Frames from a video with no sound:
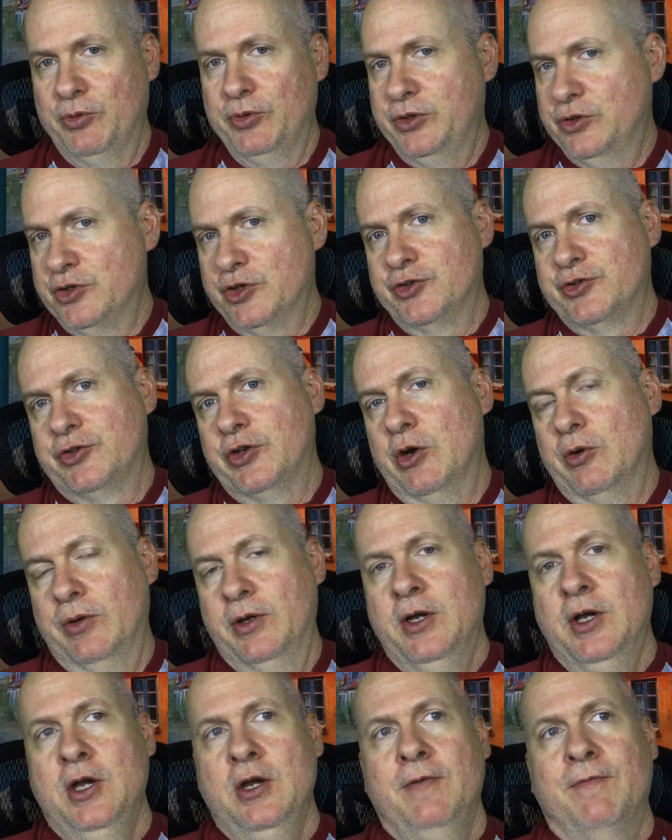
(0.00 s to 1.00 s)
You just don't.
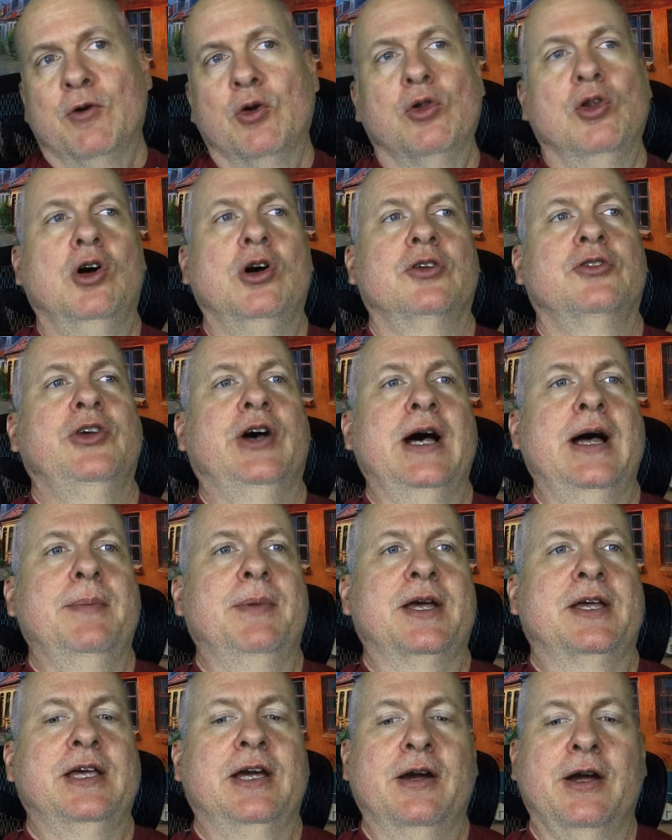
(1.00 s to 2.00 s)
For a long time,
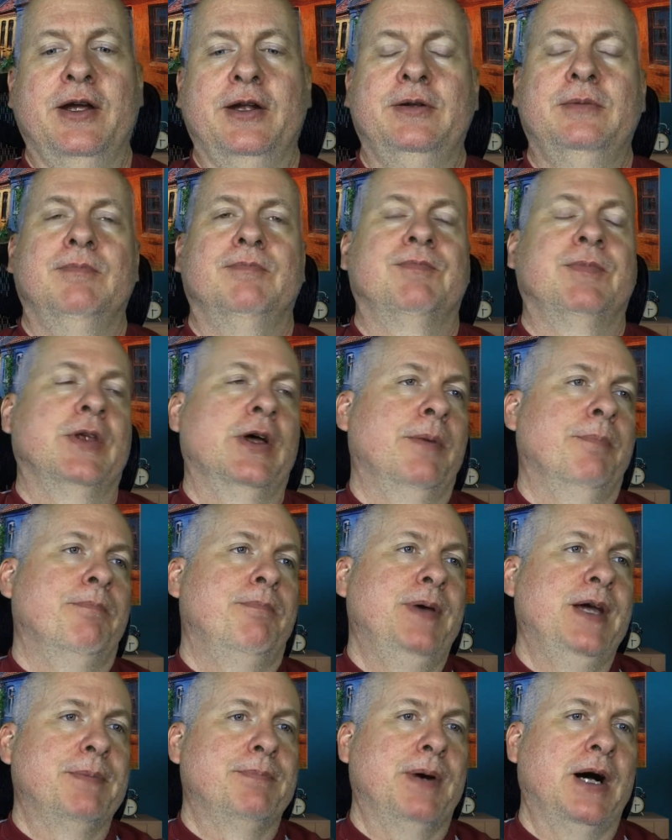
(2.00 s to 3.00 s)
I carried a
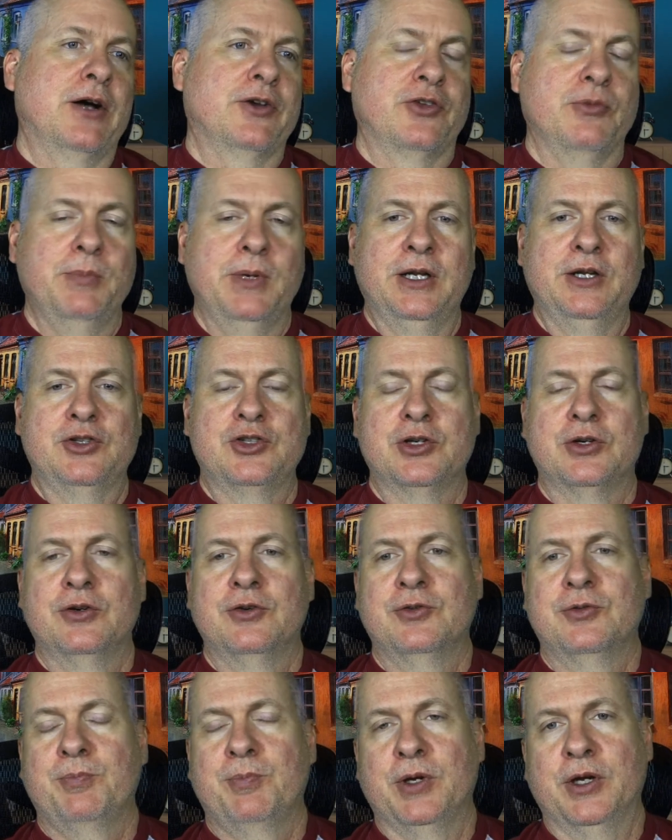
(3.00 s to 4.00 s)
big box of
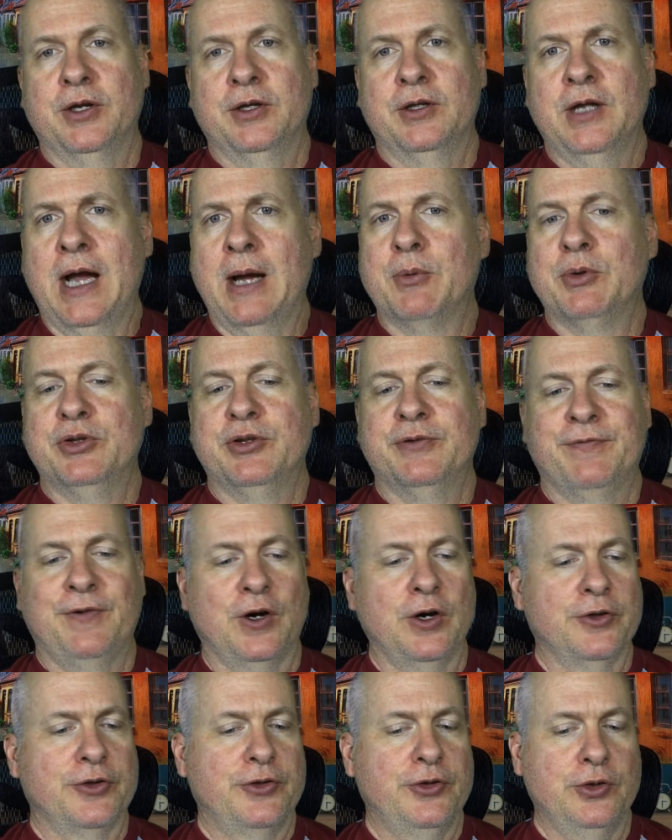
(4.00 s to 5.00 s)
miniatures, but I would
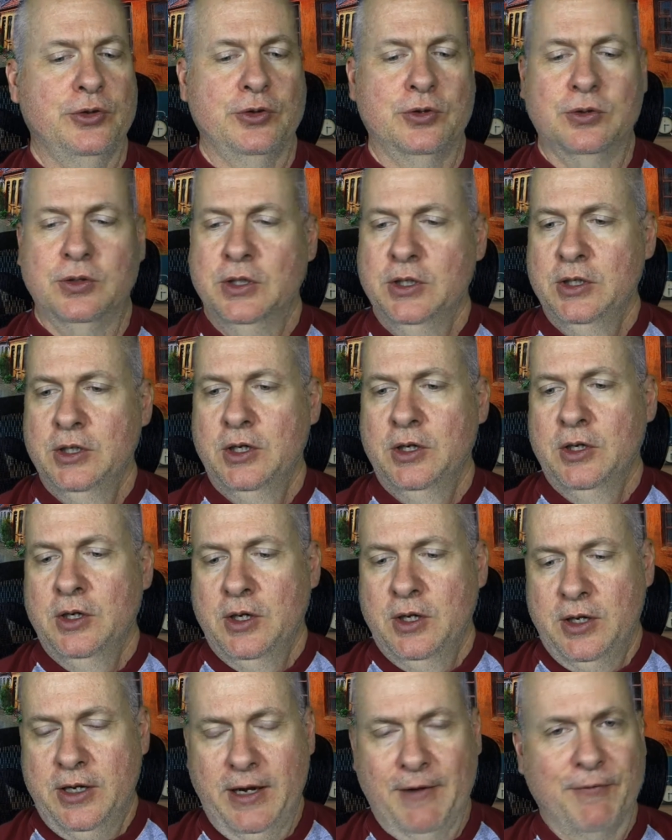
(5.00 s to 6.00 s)
default to
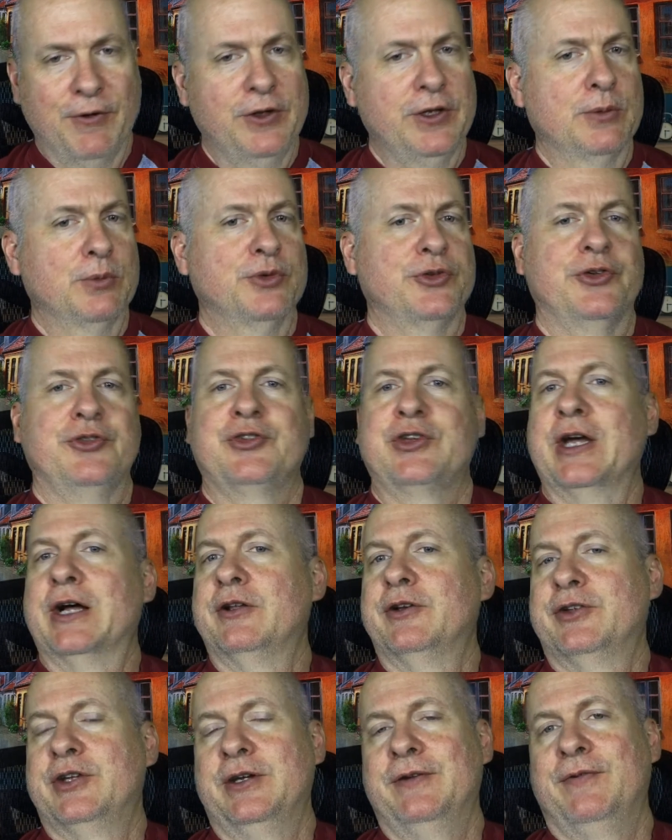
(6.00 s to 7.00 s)
everything was a
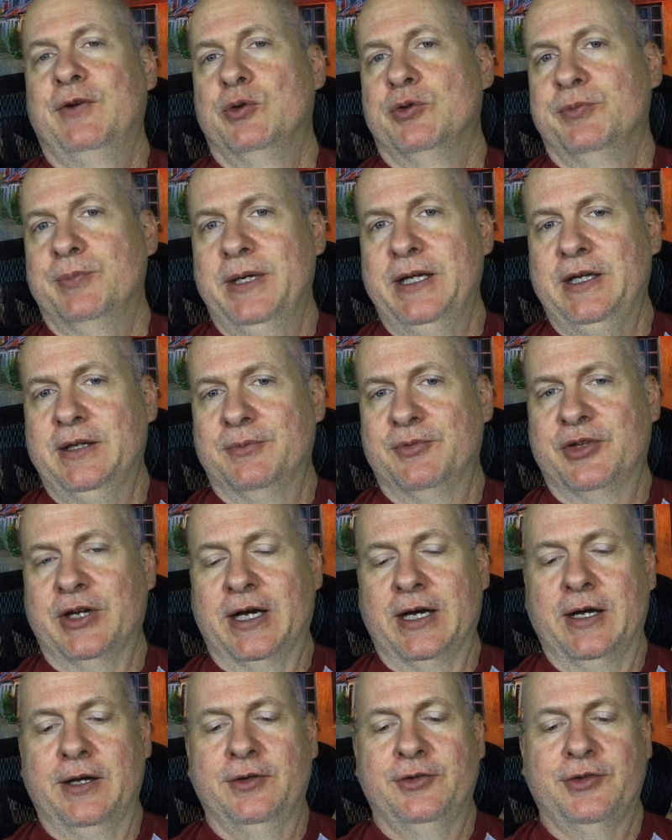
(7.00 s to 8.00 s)
skeleton if it was
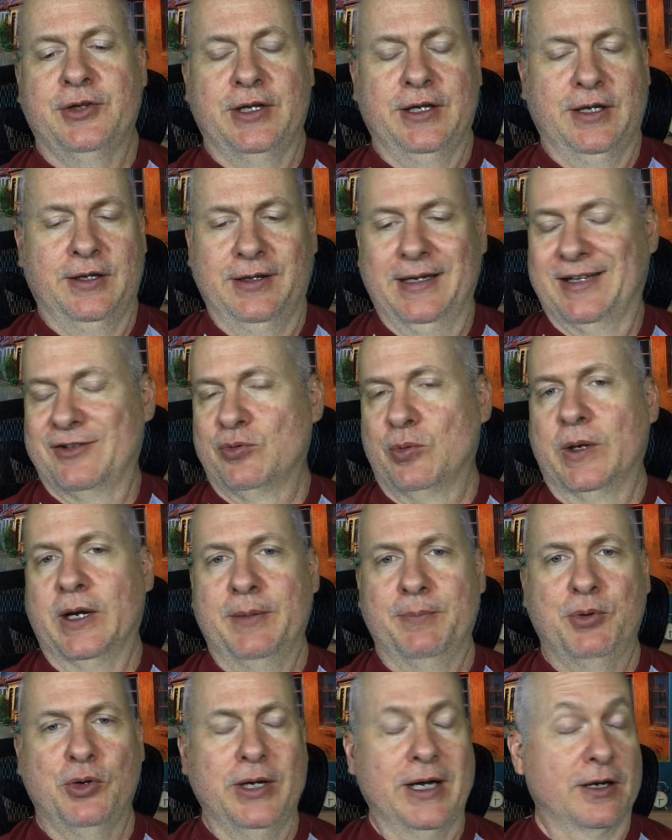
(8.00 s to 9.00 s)
medium-sized, and that's what I
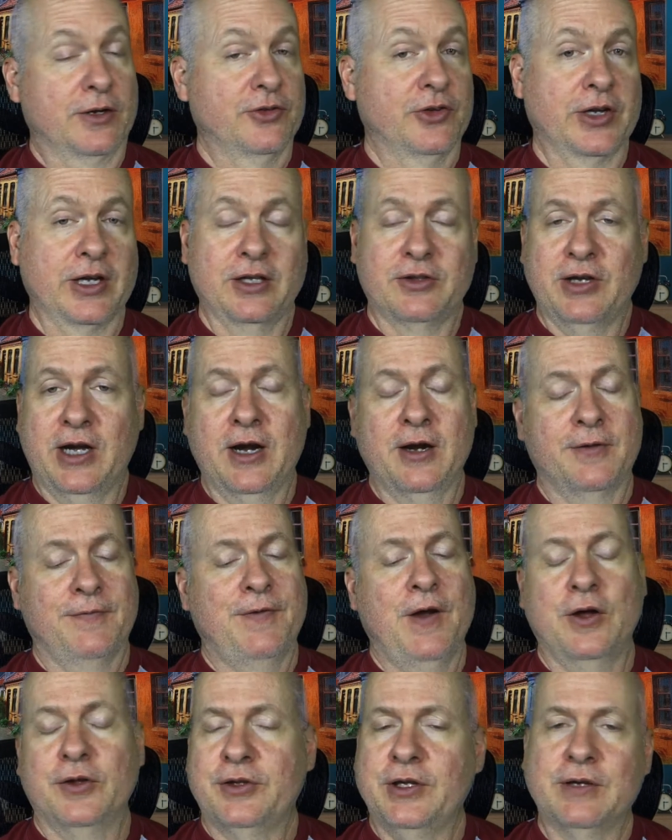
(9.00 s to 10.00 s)
put out, because I got tired of
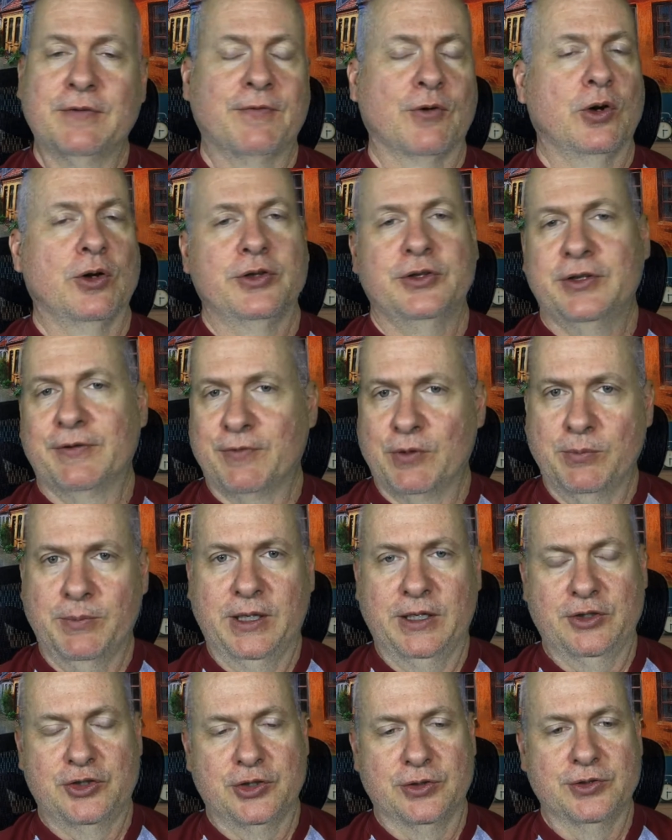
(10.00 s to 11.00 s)
hunting for all the different
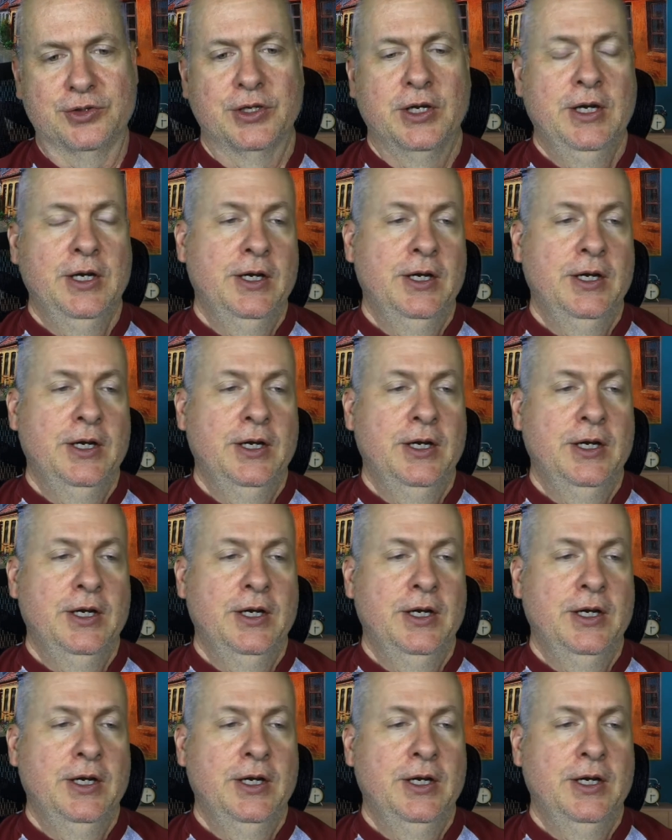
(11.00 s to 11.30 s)
miniatures.